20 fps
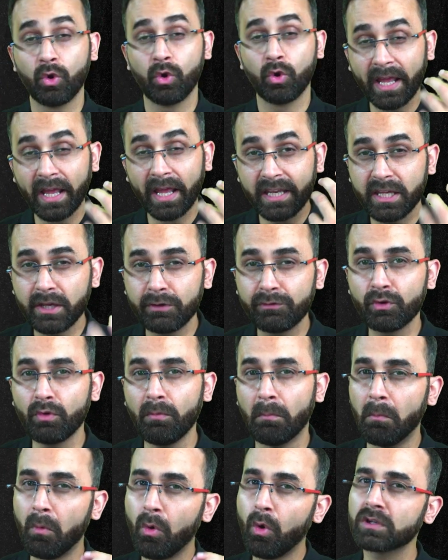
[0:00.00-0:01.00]
Who can give you
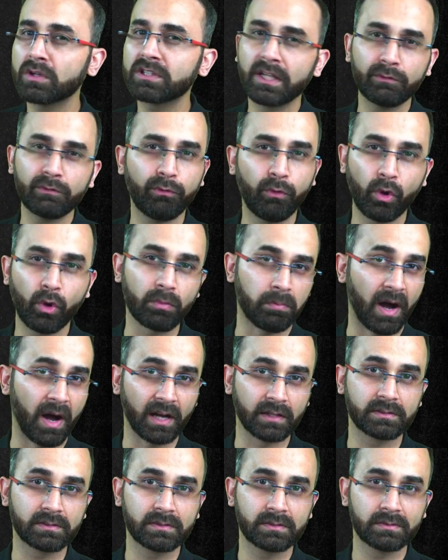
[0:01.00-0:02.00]
more than 4
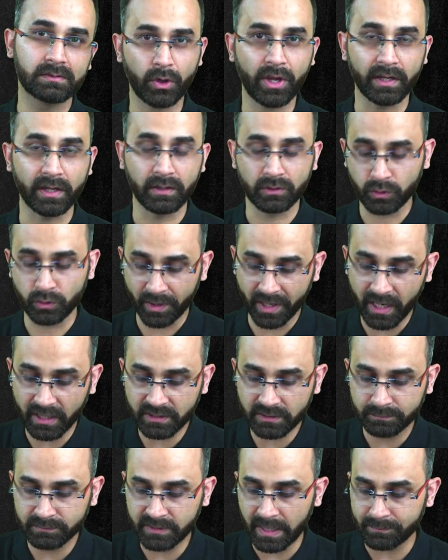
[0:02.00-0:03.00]
marks? Okay, so here are
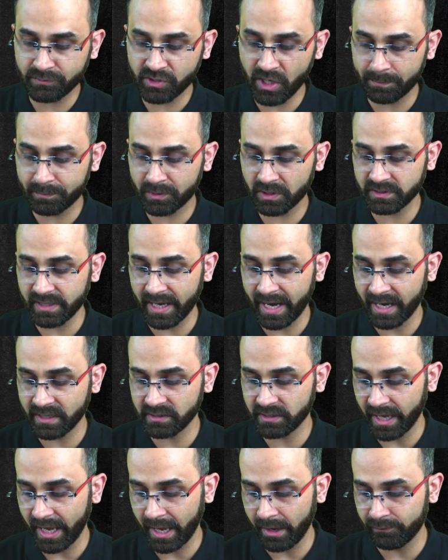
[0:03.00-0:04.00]
some top chapters and
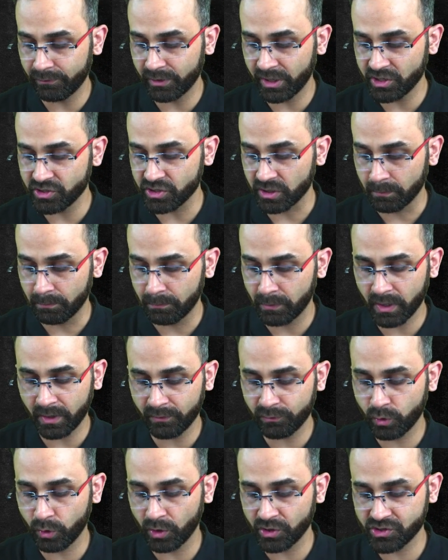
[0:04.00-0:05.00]
the average number
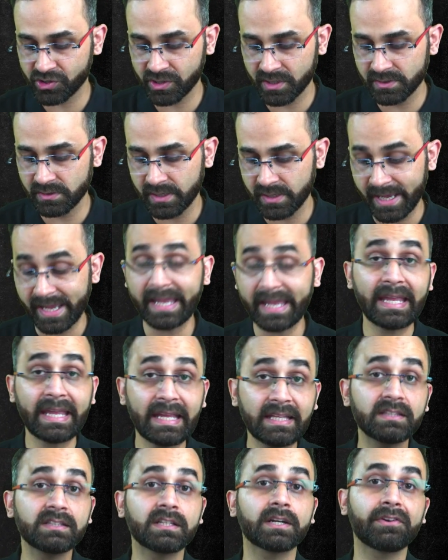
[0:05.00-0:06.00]
of questions
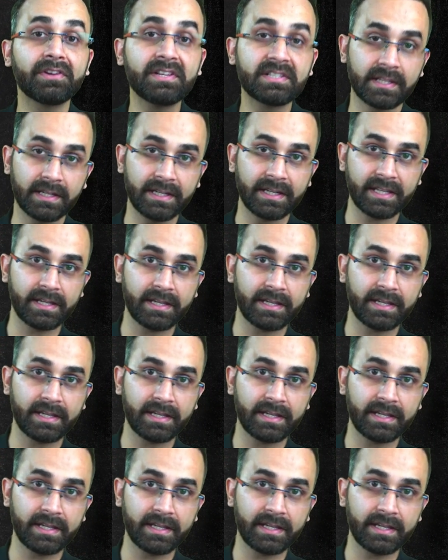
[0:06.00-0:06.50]
in the recent